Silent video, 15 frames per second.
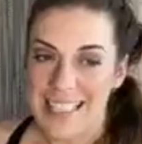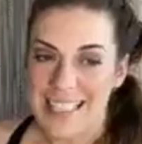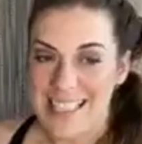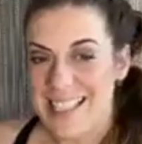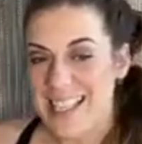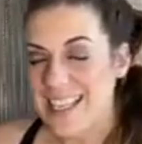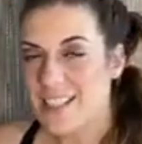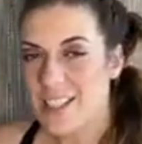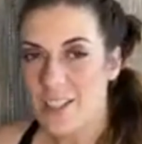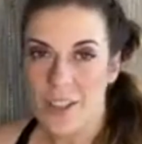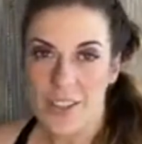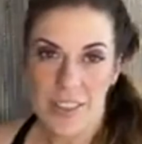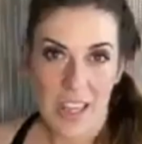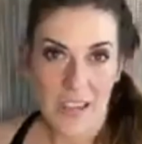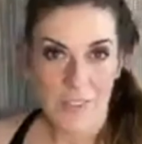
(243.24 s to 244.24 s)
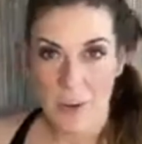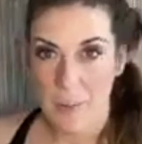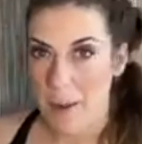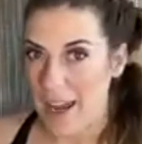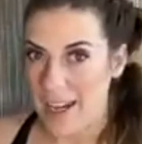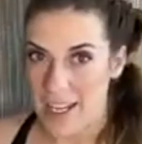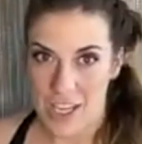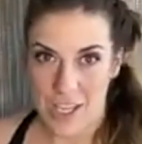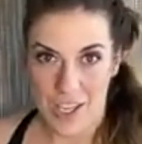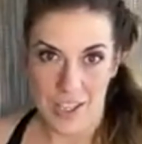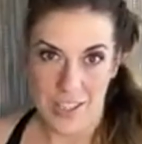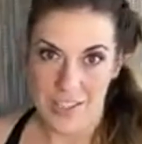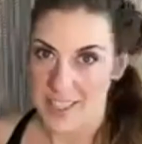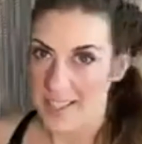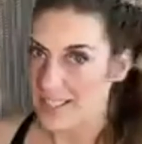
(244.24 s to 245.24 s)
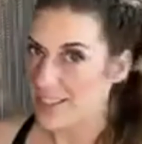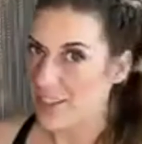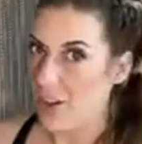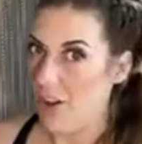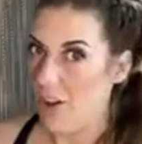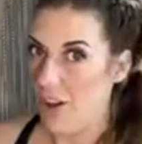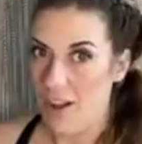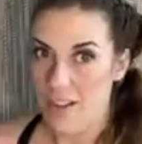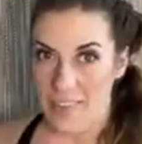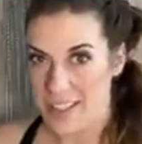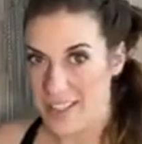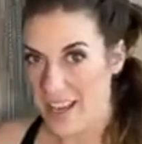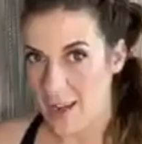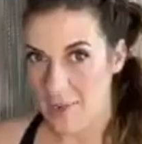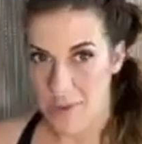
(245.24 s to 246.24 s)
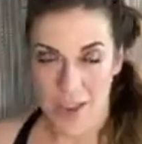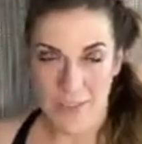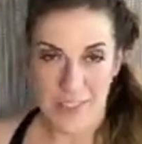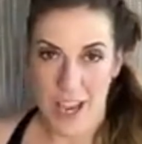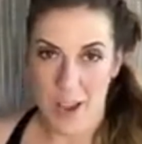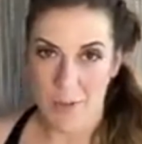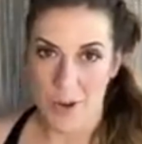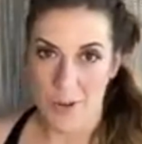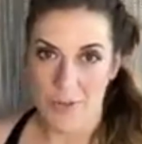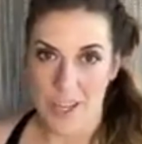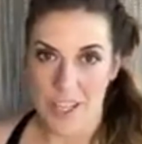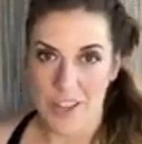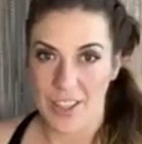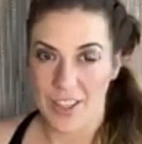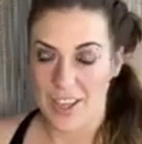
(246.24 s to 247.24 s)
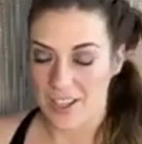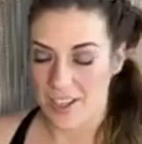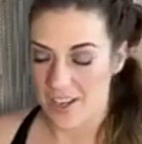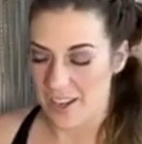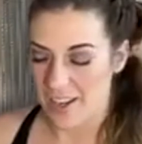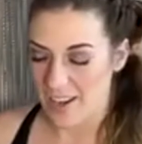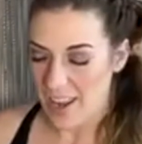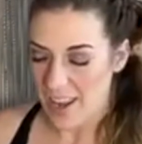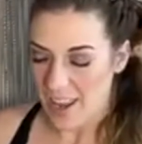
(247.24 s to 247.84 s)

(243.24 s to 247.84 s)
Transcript: a seasonal thing for pedicures. It's all the time we have to have our feet looking good.